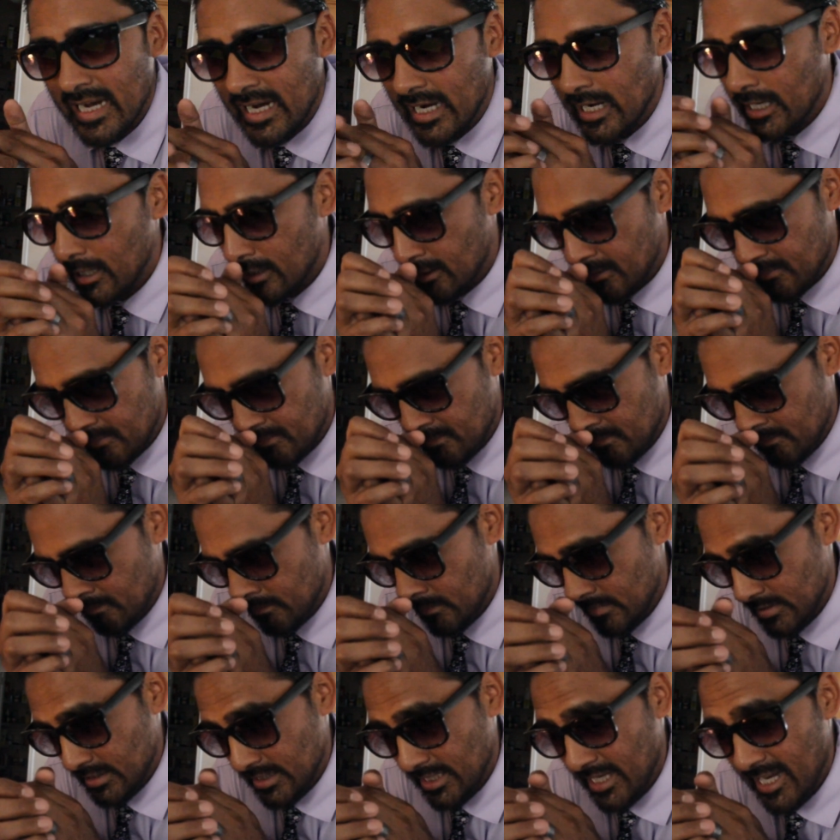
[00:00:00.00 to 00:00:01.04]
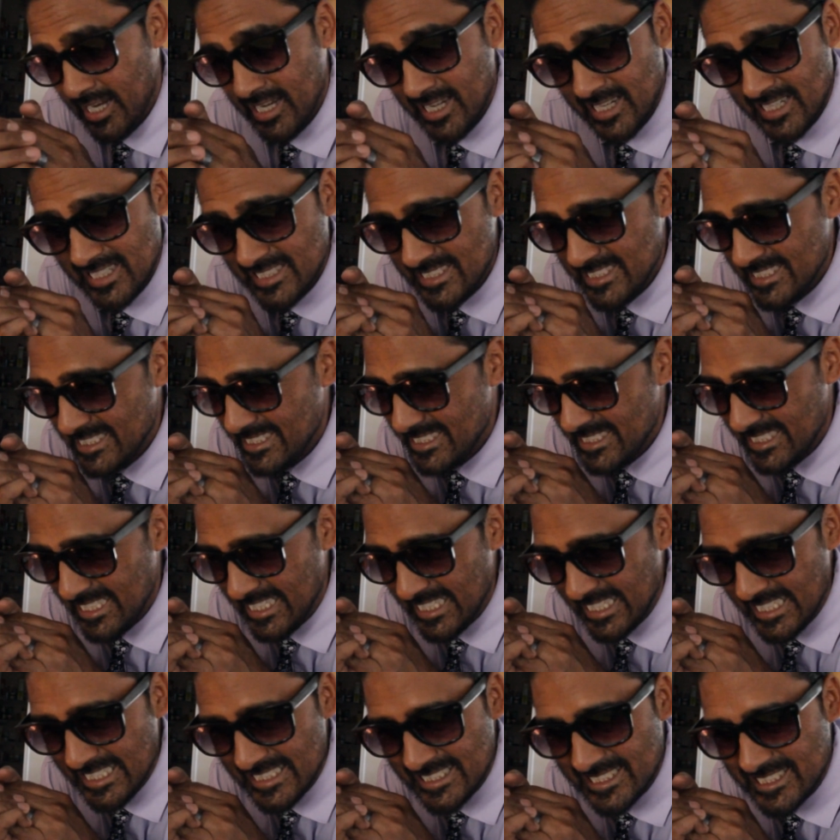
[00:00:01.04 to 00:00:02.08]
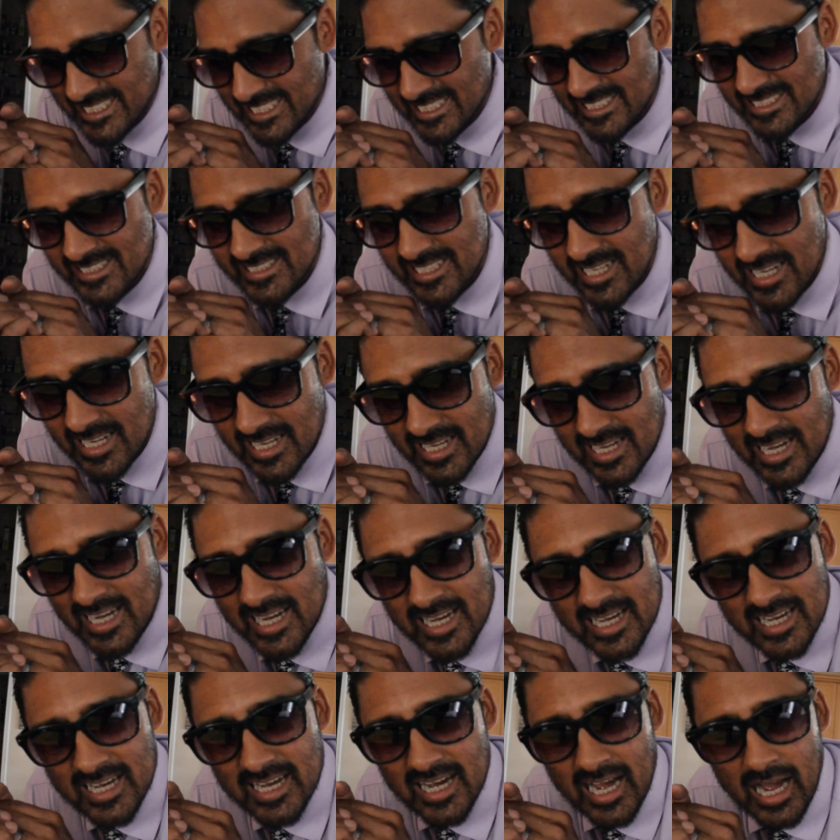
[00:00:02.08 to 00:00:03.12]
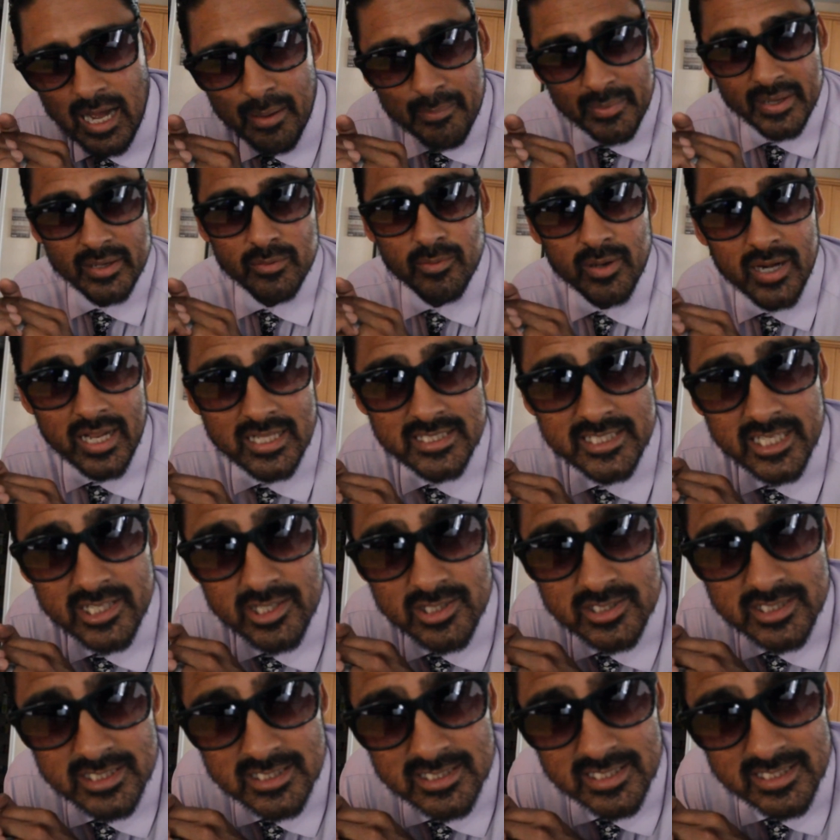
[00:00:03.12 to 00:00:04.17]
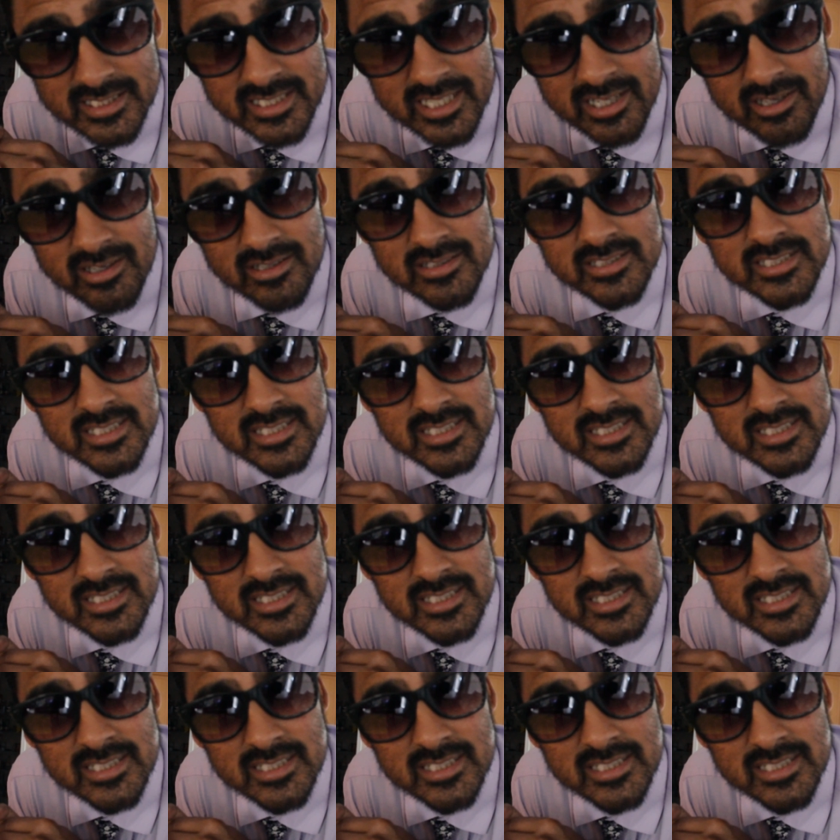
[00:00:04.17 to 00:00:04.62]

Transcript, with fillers: Um, she just... I mean, when I tell you she's a terror,